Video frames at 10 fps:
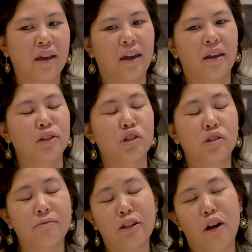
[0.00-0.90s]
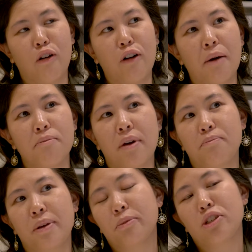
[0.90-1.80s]

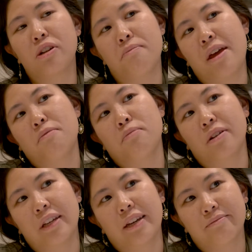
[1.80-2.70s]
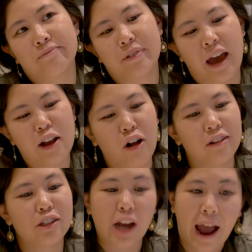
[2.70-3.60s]
pretty much an abandoned building. I call it
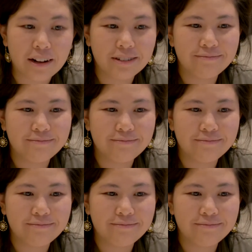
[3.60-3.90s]
the shack.